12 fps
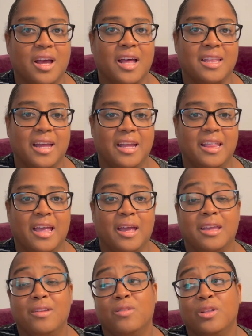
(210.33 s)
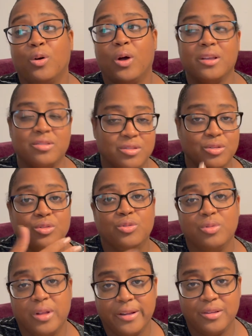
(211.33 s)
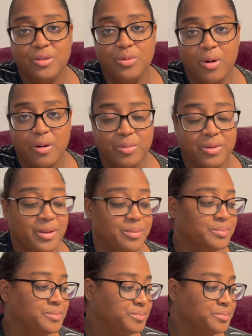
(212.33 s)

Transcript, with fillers: I like that, even though I still do like to do art with them.